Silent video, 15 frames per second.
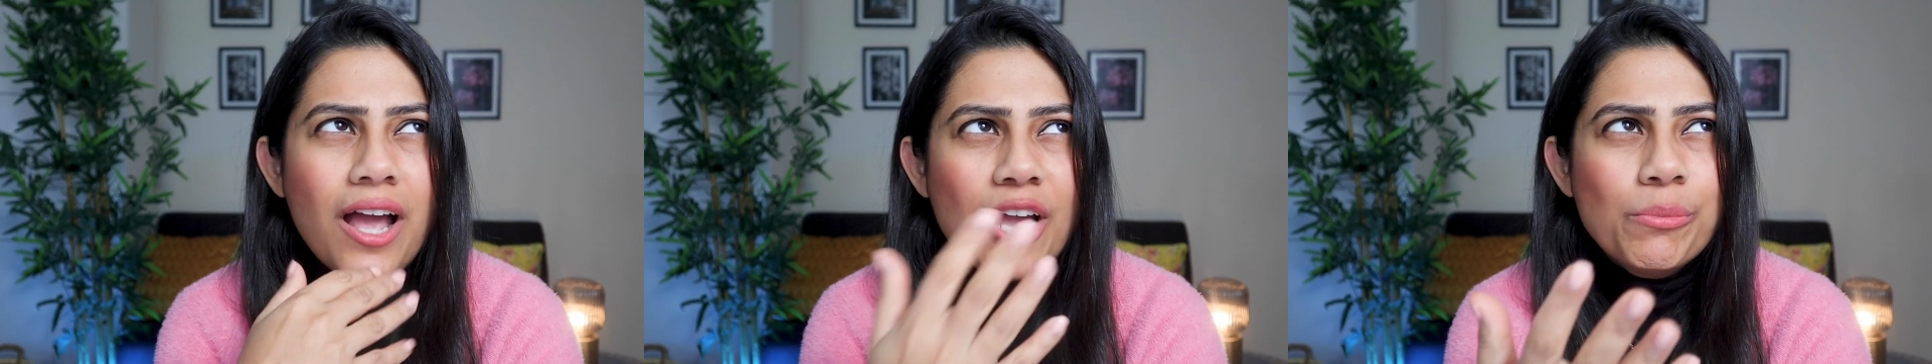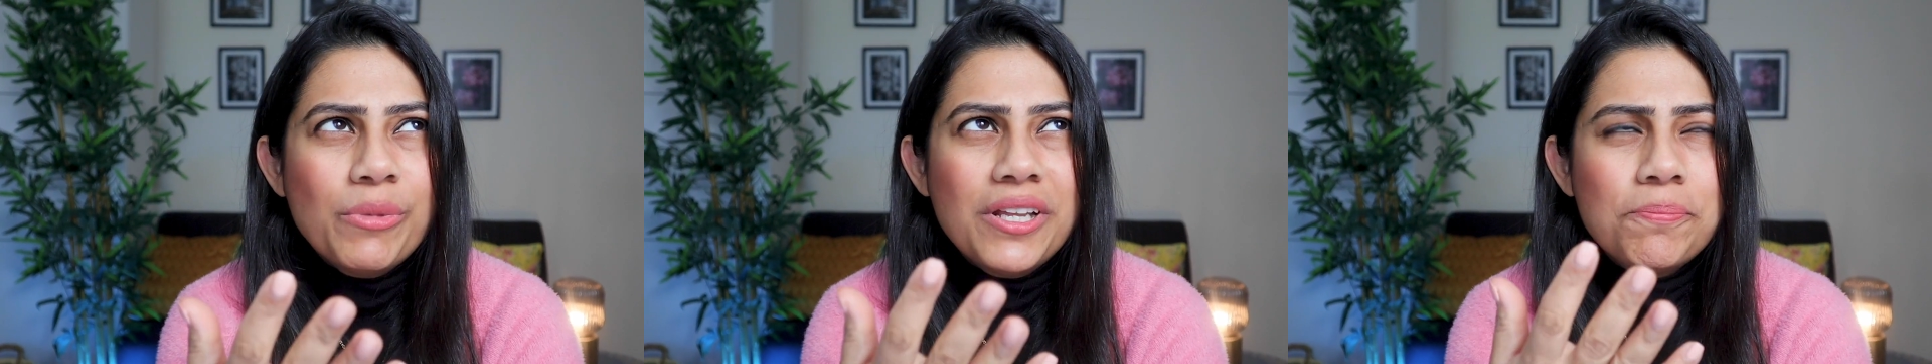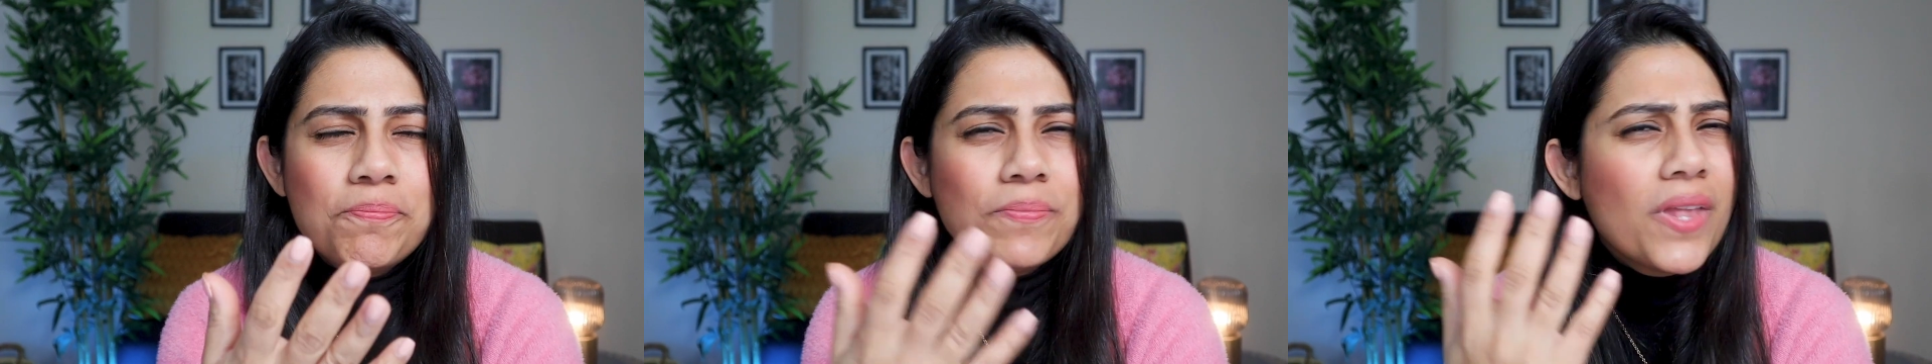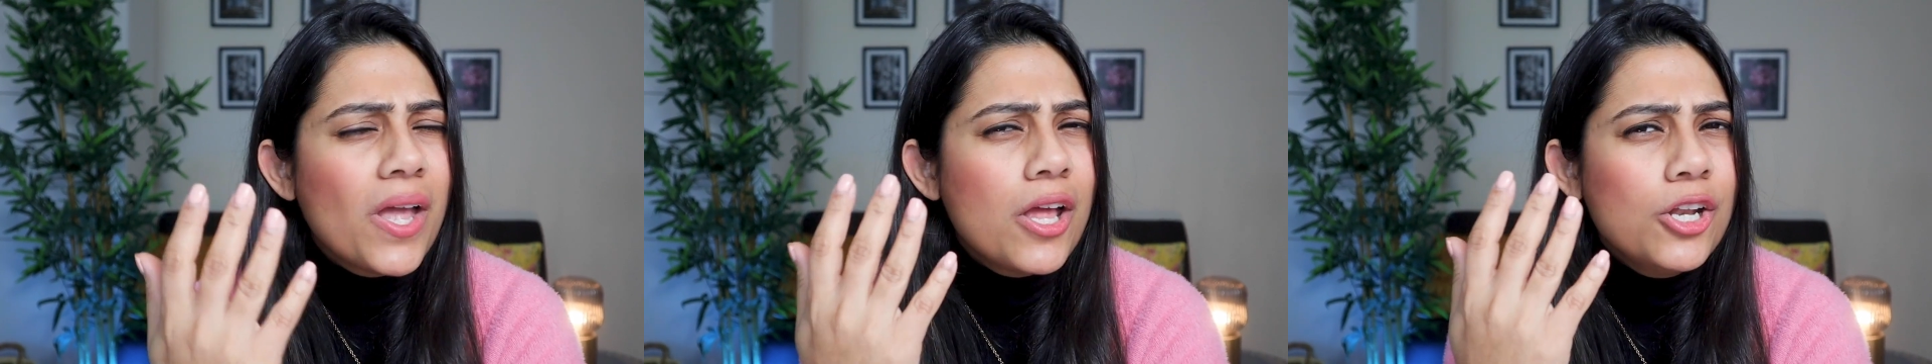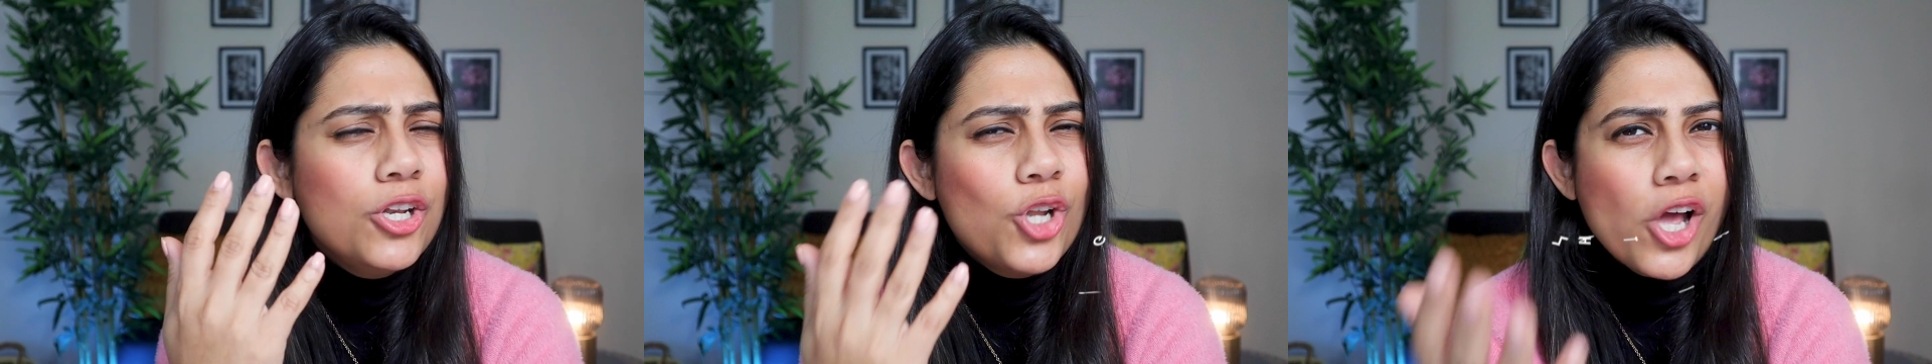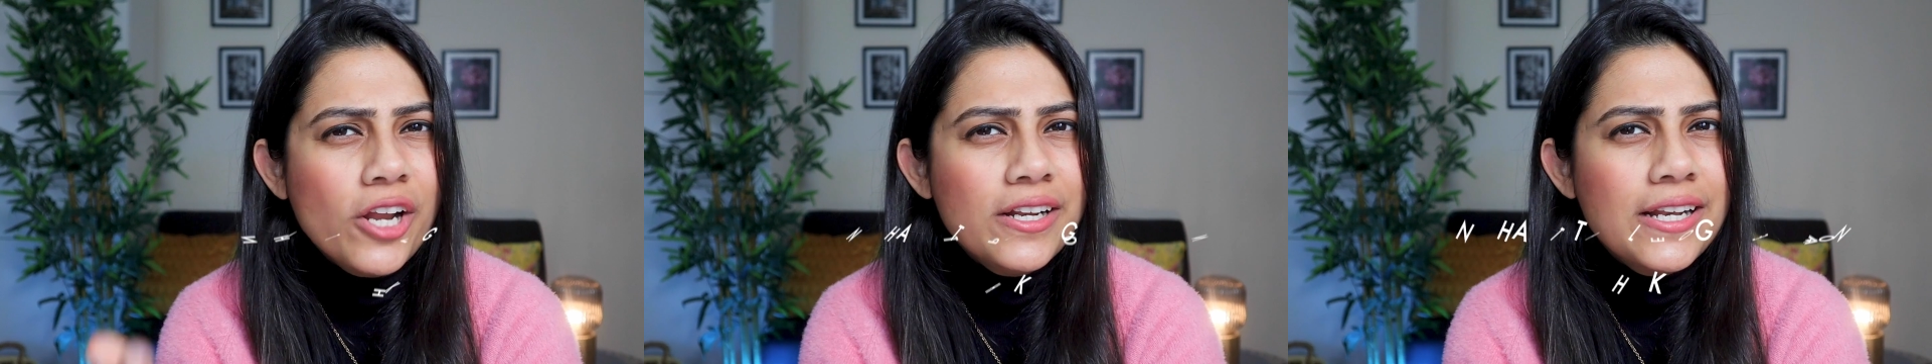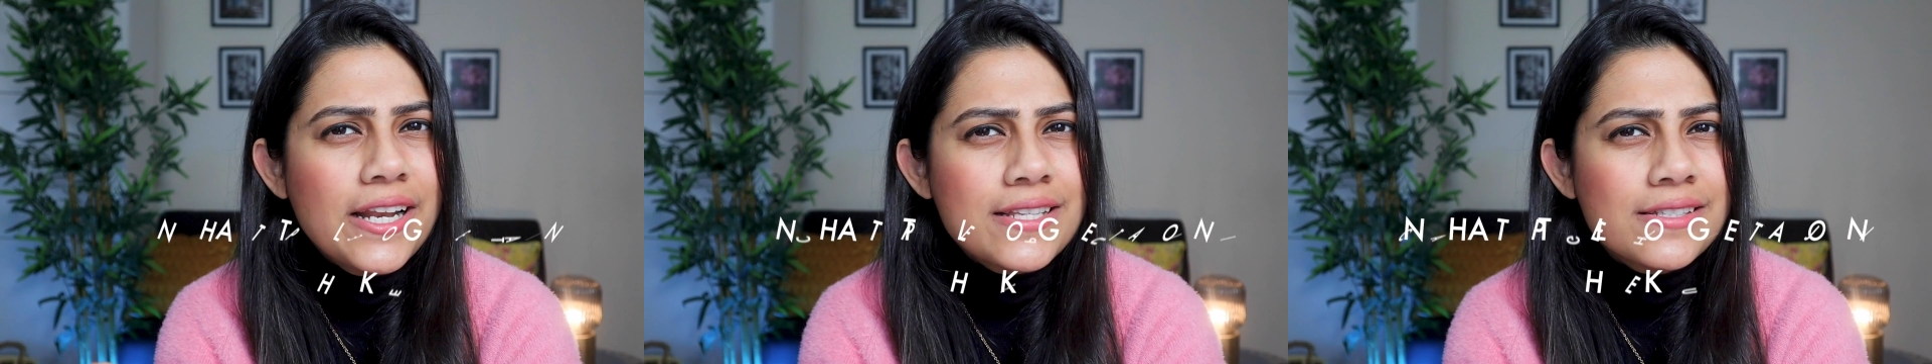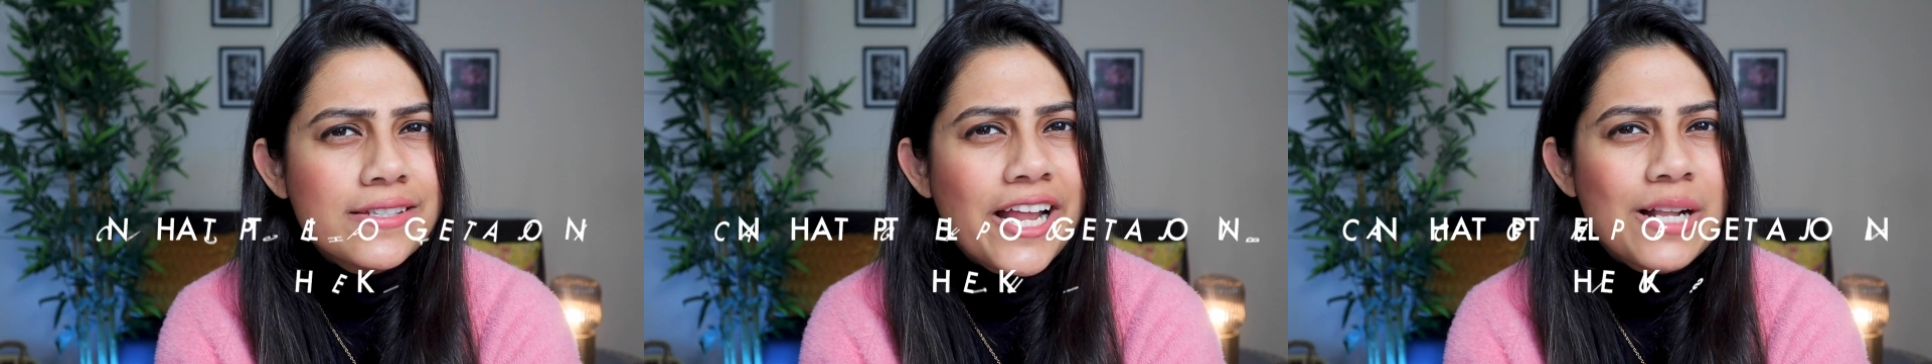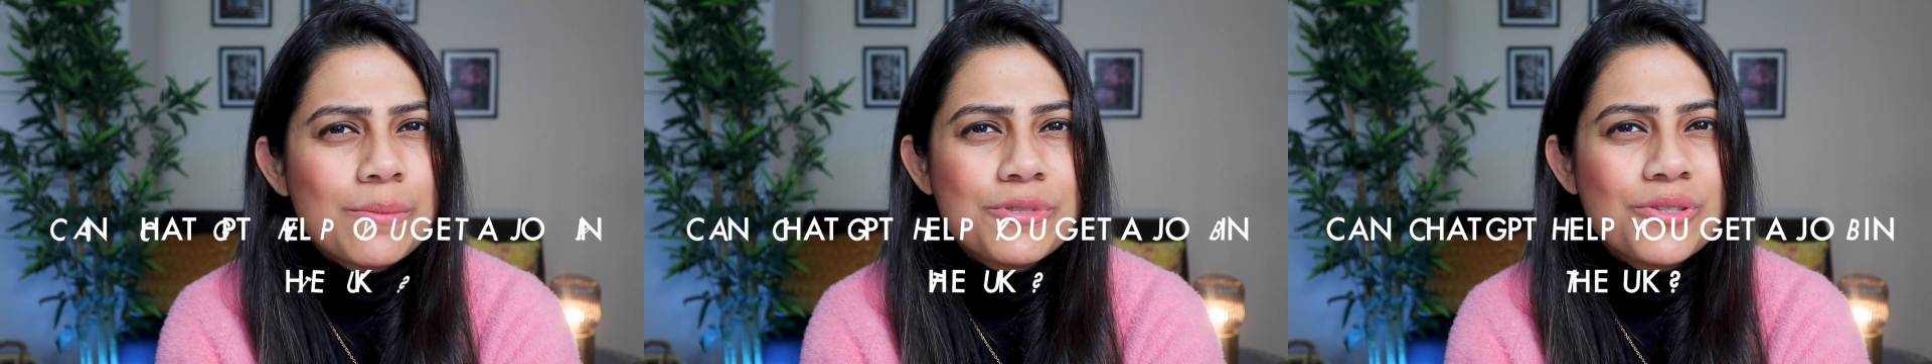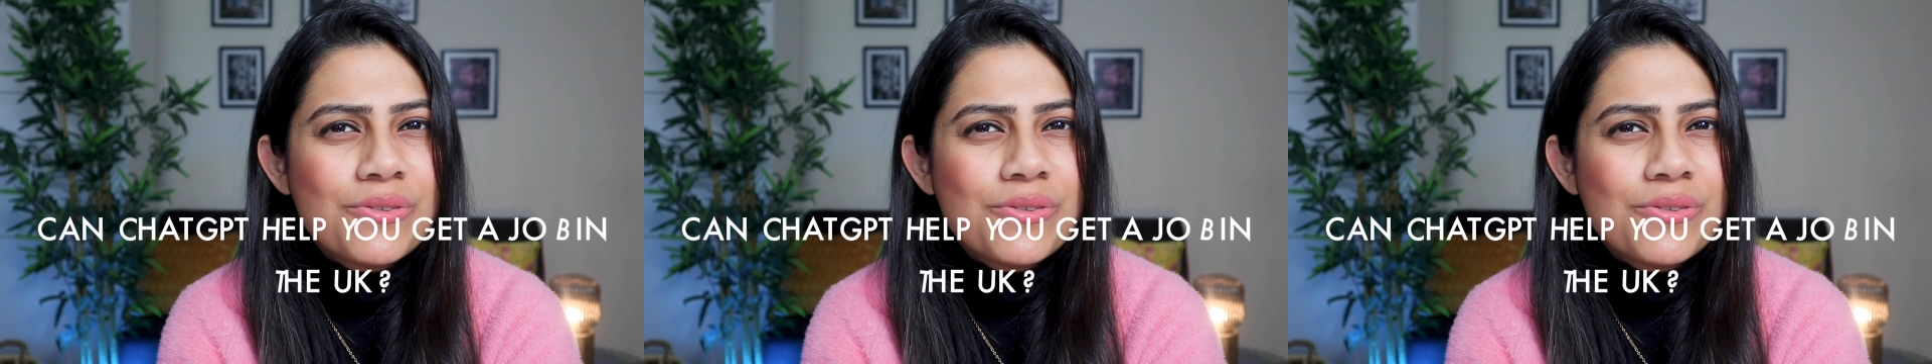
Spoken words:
I mean, not unless it helps